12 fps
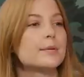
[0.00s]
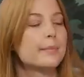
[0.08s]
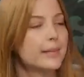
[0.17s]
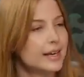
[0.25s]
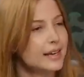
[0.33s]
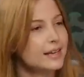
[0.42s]
to
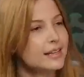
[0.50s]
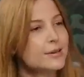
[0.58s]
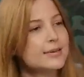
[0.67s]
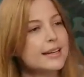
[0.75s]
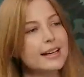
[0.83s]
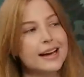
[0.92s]
me and he
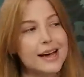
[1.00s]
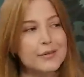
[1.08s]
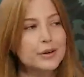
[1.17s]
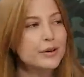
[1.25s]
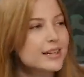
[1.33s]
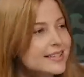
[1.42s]
was like, I have
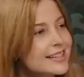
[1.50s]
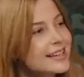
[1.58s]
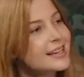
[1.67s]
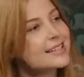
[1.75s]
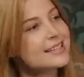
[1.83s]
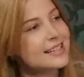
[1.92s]
a crazy
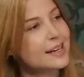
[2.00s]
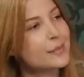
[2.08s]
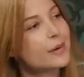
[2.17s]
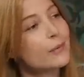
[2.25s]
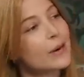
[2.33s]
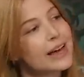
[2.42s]
idea,
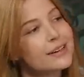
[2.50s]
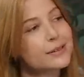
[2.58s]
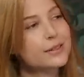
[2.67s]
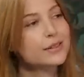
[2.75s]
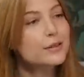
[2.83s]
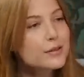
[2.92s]
but why
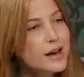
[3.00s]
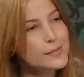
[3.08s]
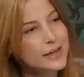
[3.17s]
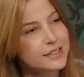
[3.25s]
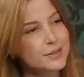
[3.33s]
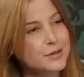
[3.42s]
don't you
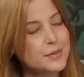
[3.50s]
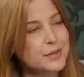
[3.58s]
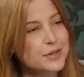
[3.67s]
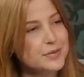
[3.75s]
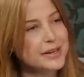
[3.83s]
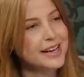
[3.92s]
come on
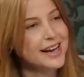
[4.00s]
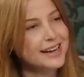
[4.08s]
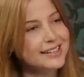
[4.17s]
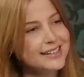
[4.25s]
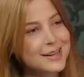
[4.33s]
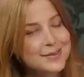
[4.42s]
YouTubers
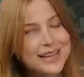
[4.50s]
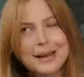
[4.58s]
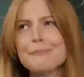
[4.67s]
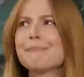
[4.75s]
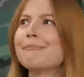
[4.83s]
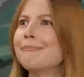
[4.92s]
React? And I was
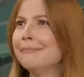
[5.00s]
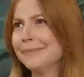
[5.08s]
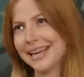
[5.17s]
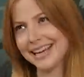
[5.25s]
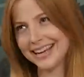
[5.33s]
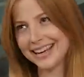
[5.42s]
like,
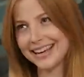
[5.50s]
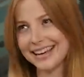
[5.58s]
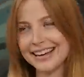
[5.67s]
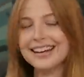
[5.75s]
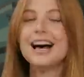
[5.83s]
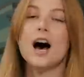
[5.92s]
Me?
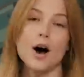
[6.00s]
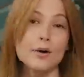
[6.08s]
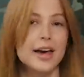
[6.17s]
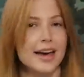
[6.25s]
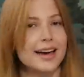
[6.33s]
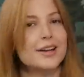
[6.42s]

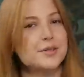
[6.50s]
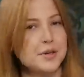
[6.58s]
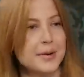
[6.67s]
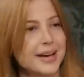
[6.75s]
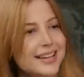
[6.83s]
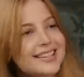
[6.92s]
Okay, I'll
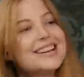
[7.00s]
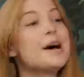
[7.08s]
do it.